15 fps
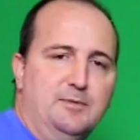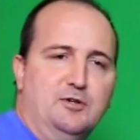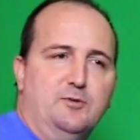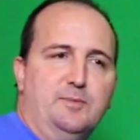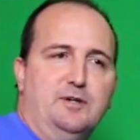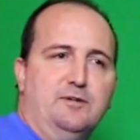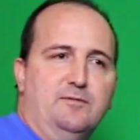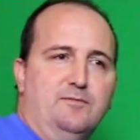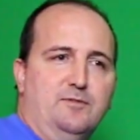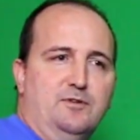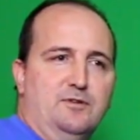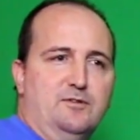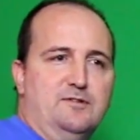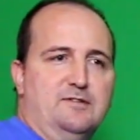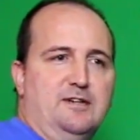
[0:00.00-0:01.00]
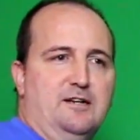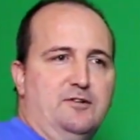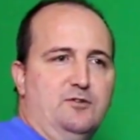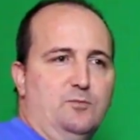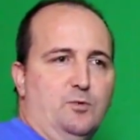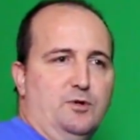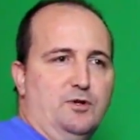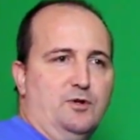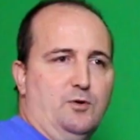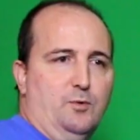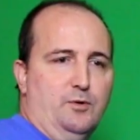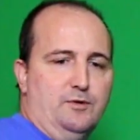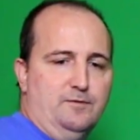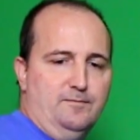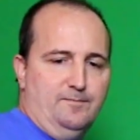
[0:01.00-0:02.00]
millimeter, the standard one and a
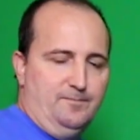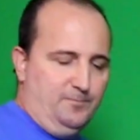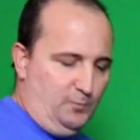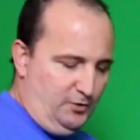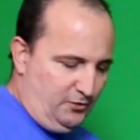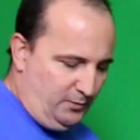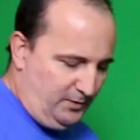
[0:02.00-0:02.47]
quarter, one